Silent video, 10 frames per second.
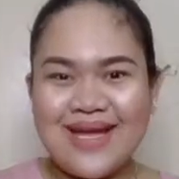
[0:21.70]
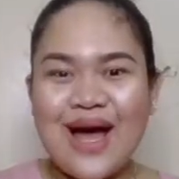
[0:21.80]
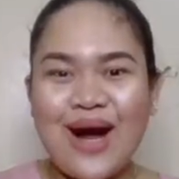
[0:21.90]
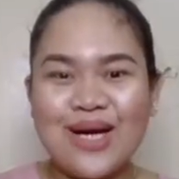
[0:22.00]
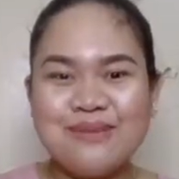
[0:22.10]

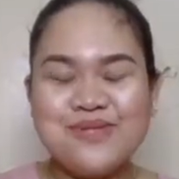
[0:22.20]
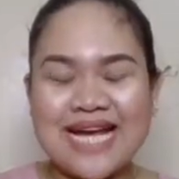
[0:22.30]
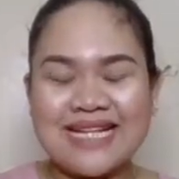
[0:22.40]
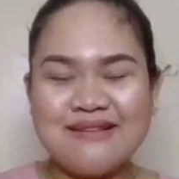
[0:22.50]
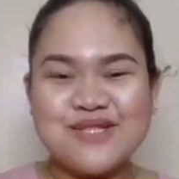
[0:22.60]
Our
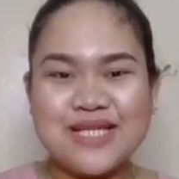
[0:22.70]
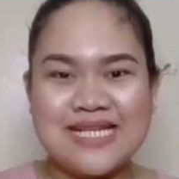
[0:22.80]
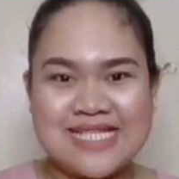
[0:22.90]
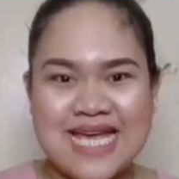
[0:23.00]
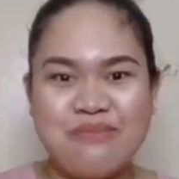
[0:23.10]
objectives are the
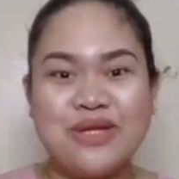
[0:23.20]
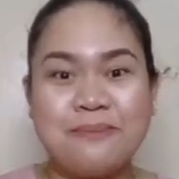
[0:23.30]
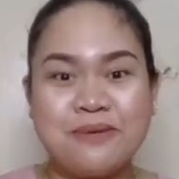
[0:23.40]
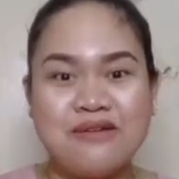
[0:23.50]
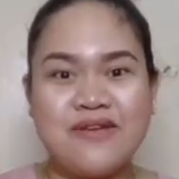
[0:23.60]
same with the
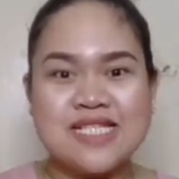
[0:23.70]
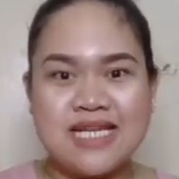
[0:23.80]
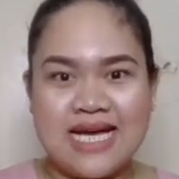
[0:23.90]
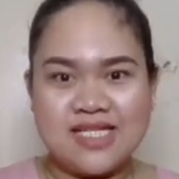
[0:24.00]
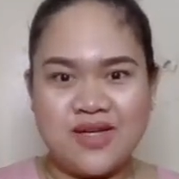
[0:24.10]
previous
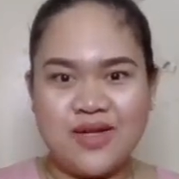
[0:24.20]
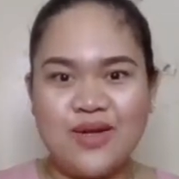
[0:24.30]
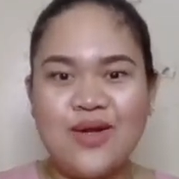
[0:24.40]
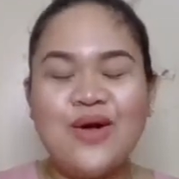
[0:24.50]
lesson,